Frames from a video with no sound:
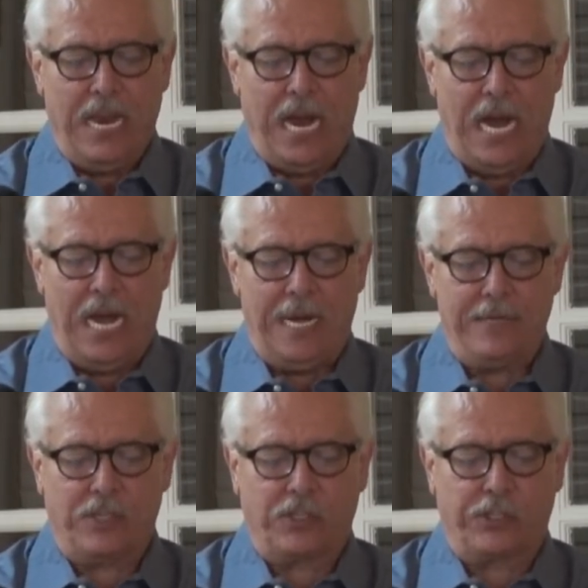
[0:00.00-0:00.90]
Uh,
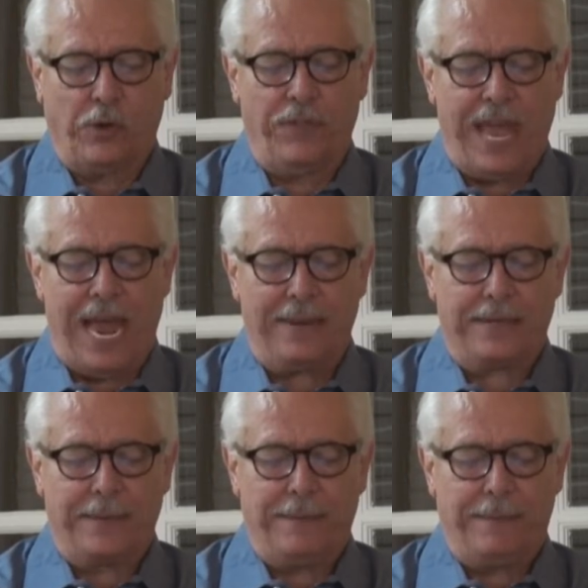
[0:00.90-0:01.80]
so that
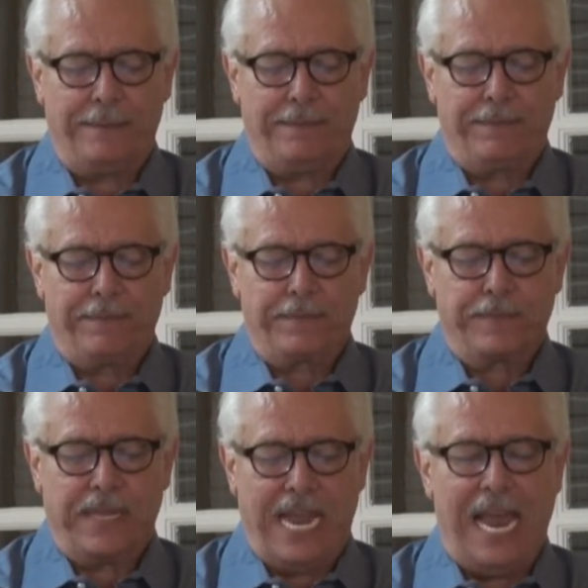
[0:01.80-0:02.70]

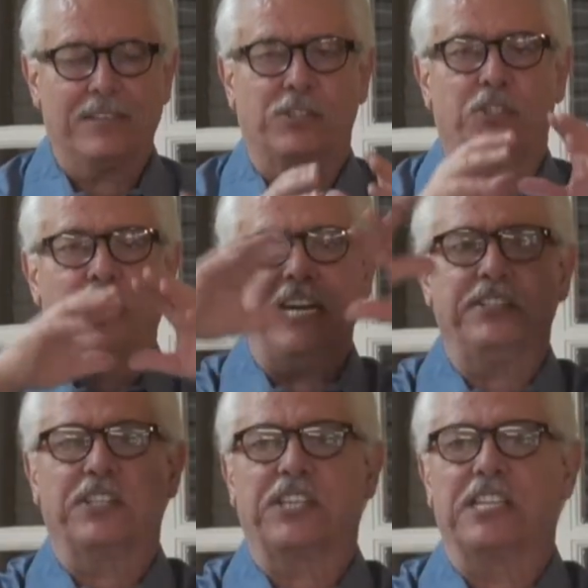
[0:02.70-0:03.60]
as
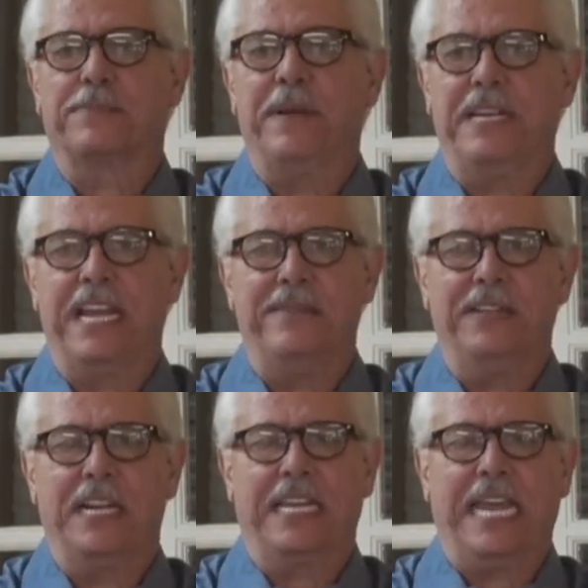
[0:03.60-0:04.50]
Jesus has been
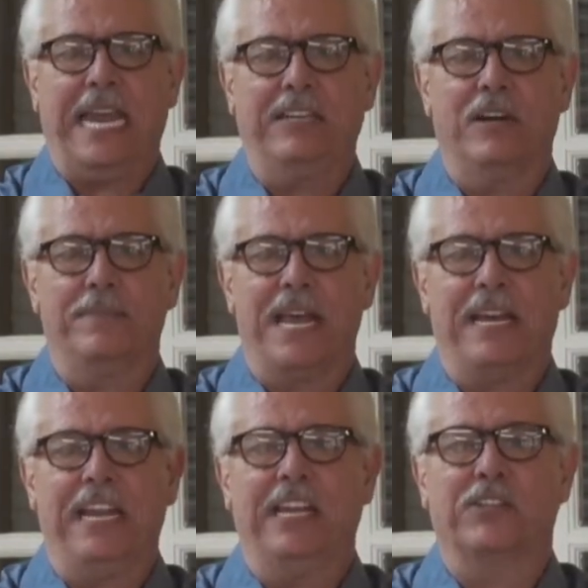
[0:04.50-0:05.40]
given a kingdom that
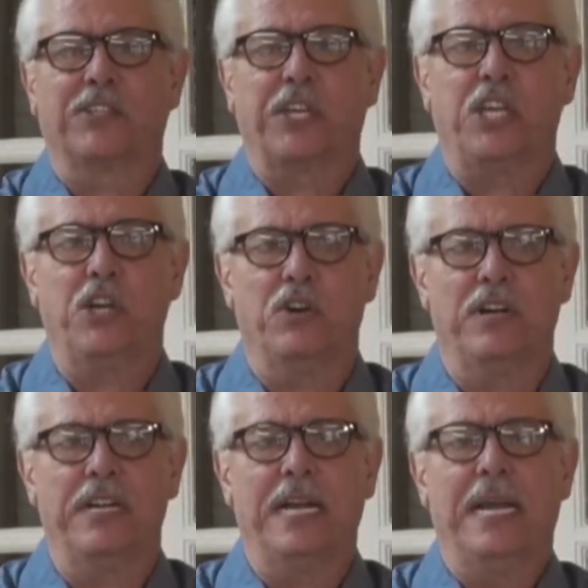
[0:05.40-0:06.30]
he has
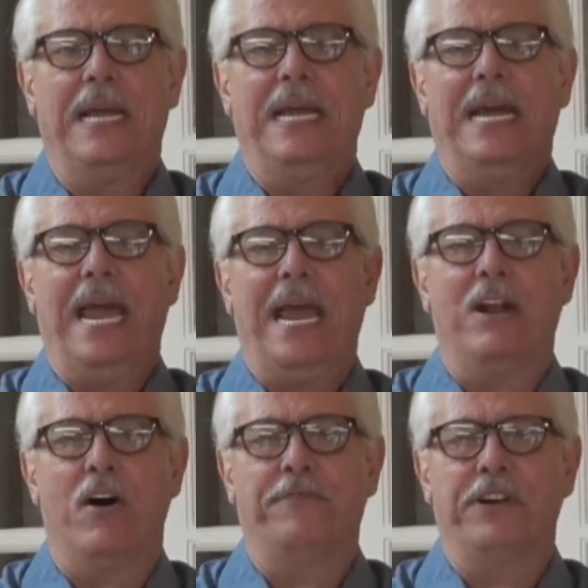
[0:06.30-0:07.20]
secured and
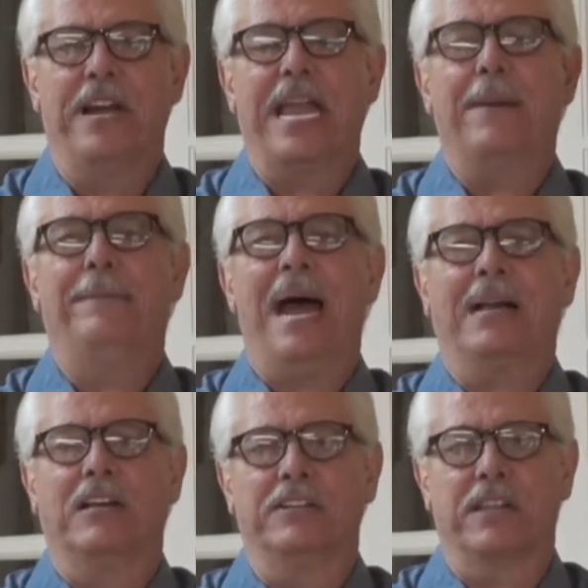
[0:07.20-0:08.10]
offering it
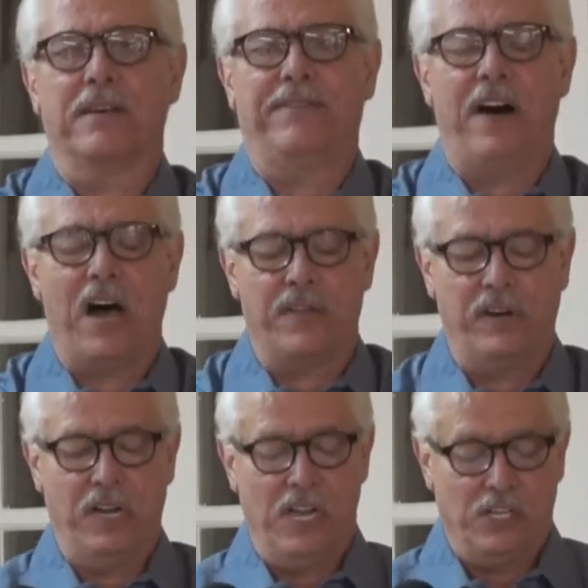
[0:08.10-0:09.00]
back unto the
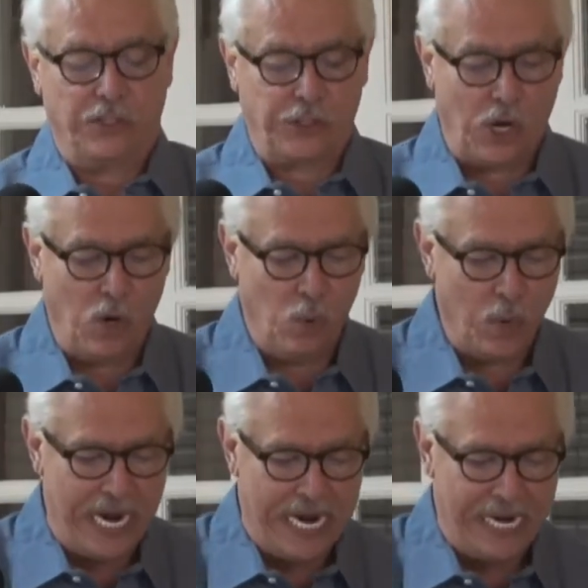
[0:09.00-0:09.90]
Father, so
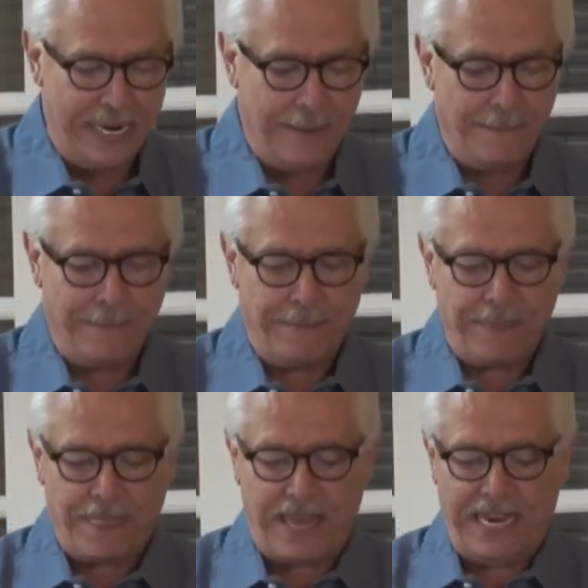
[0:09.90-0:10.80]
we,
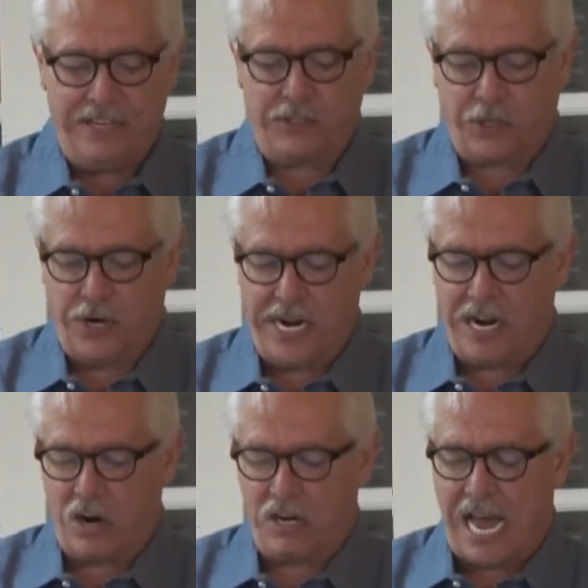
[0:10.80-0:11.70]
in turning
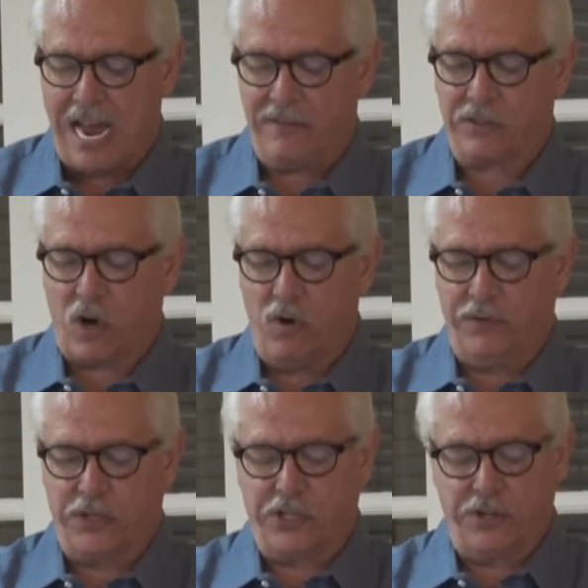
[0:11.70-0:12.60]
our lives
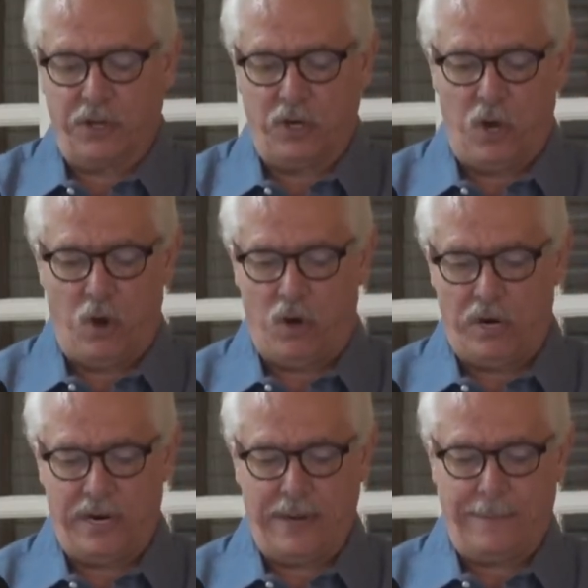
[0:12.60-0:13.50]
over to the
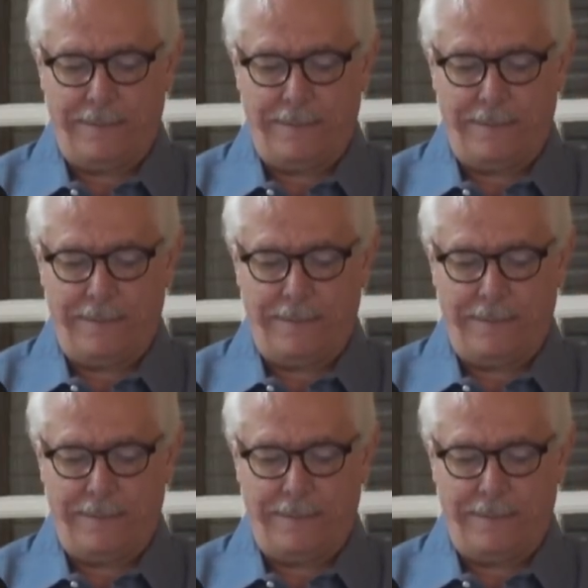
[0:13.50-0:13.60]
Lord